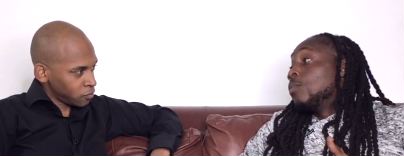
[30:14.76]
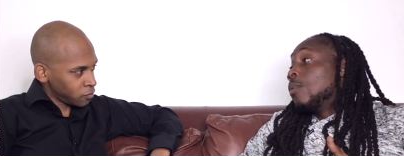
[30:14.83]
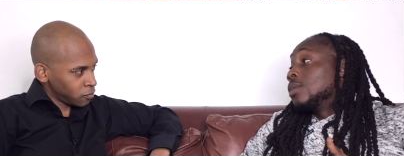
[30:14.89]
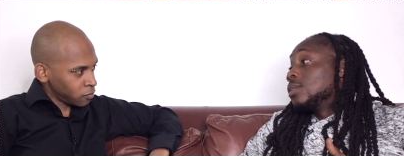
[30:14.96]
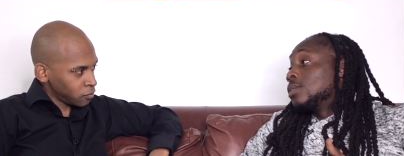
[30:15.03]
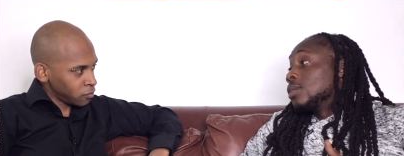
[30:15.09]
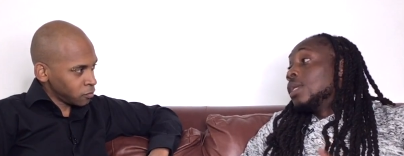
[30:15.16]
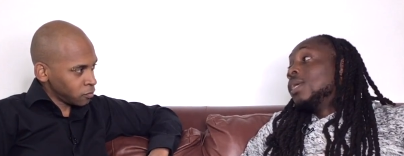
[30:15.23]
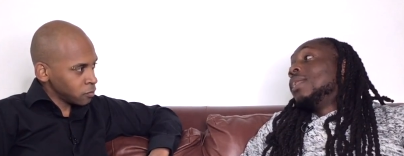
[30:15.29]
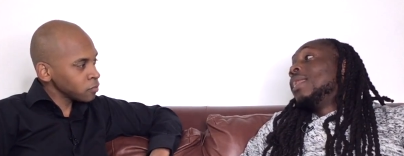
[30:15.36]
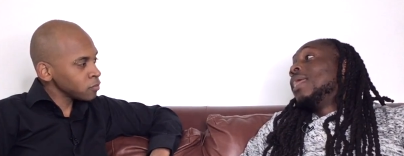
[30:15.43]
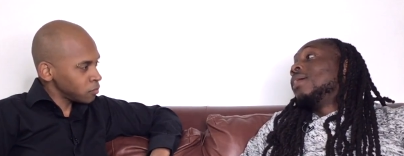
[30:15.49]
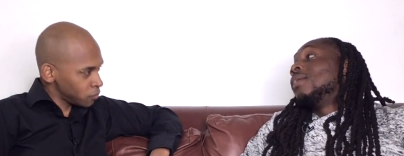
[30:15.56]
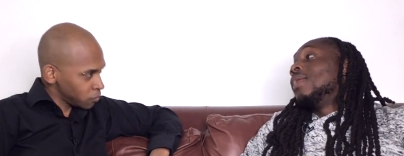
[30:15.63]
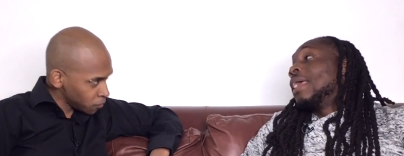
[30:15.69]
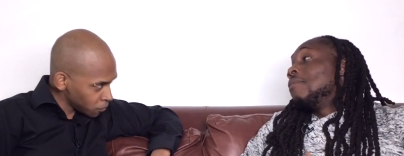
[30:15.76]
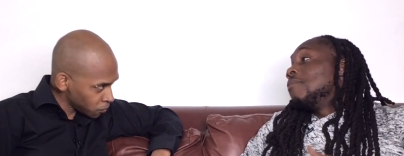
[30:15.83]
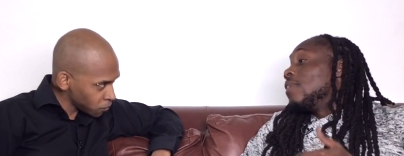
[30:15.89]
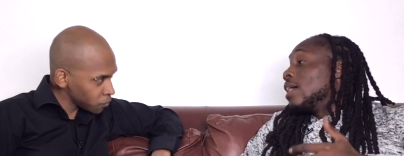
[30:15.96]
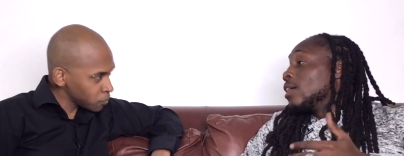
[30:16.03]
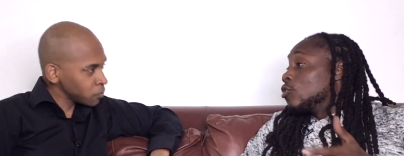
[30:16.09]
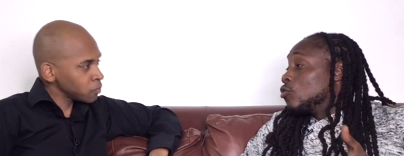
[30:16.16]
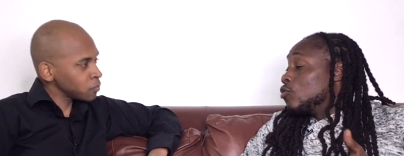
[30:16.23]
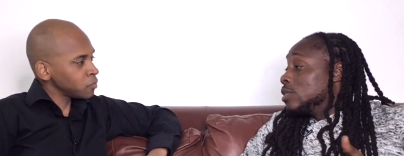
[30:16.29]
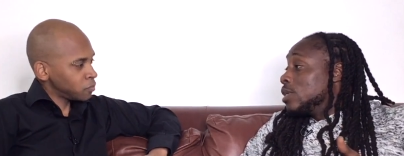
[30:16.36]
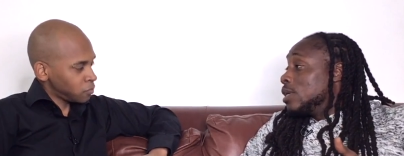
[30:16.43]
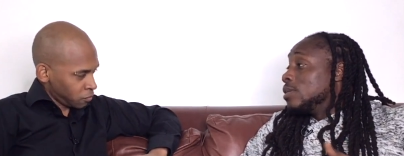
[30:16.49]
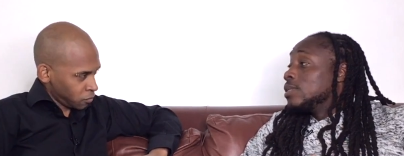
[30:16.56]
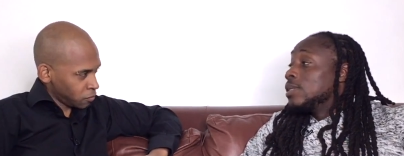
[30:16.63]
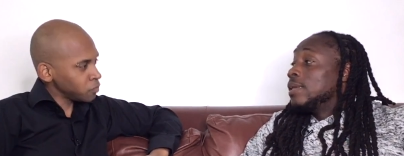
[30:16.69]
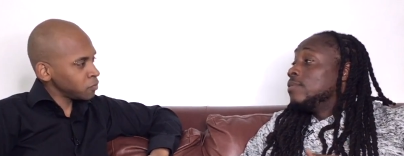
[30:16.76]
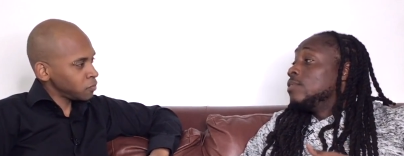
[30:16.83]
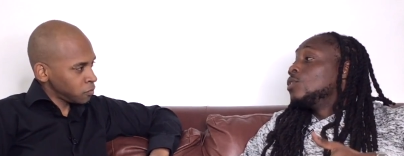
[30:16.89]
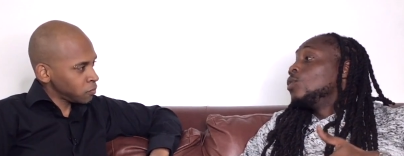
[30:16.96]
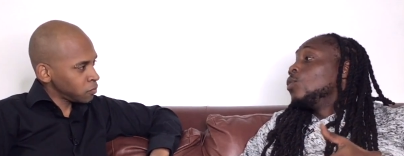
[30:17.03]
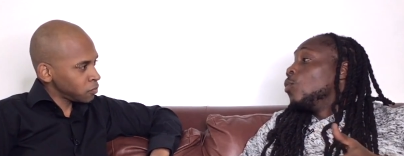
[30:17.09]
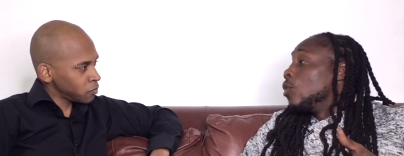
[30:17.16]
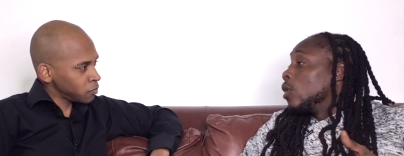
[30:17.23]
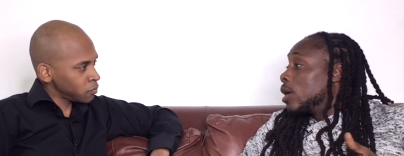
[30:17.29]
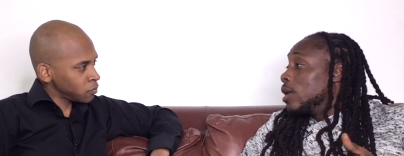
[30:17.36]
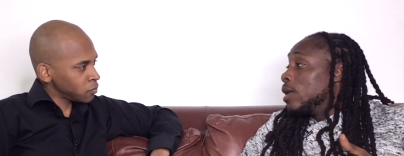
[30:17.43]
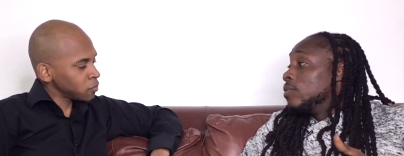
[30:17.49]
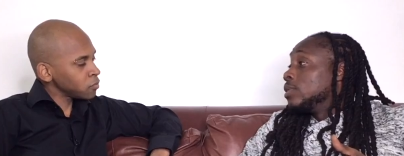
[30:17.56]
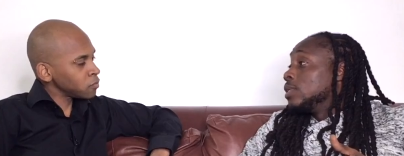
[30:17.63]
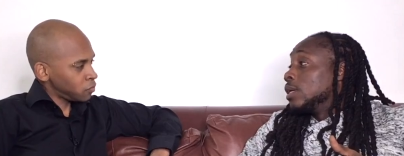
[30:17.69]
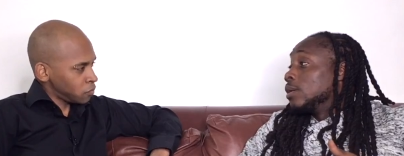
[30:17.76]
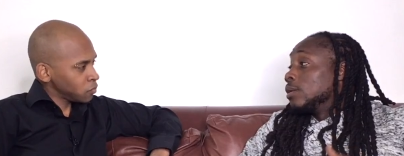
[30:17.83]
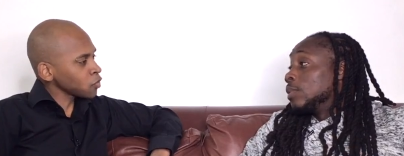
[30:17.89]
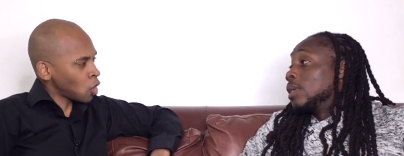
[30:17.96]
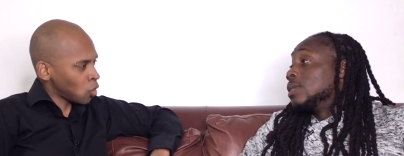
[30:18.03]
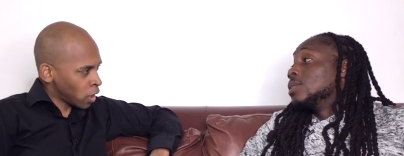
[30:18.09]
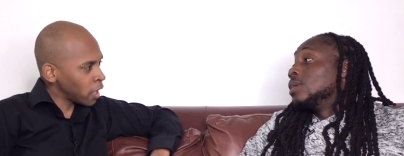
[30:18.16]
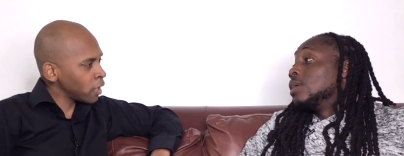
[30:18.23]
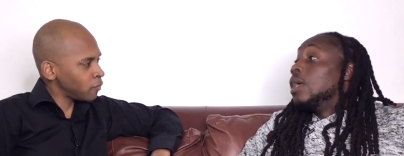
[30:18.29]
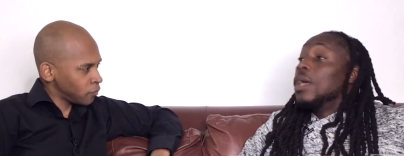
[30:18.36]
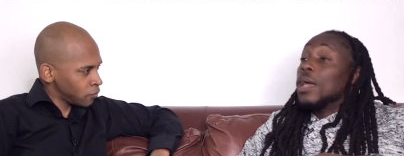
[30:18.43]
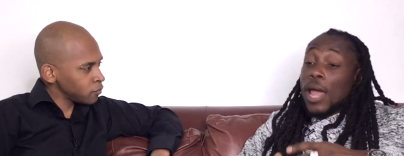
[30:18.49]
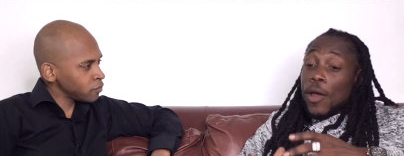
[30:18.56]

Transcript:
Speaker 1: spots like lime factories that the slaves used to work and everything because okay.